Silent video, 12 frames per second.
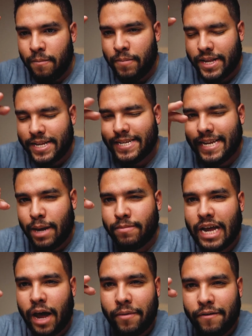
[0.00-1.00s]
but at the same
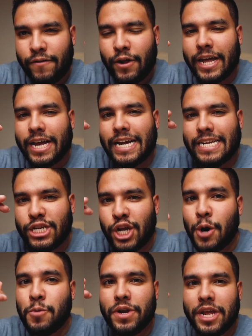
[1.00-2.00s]
time I feel like I
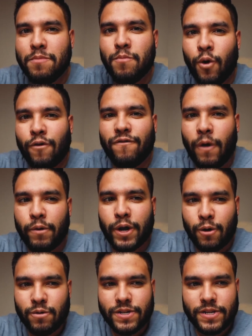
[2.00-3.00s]
don't need more
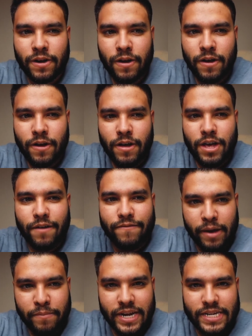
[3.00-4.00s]
photos, if
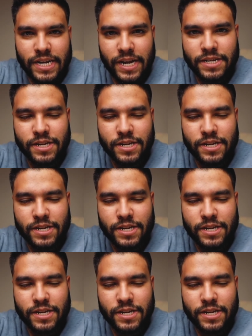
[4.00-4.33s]
that makes sense.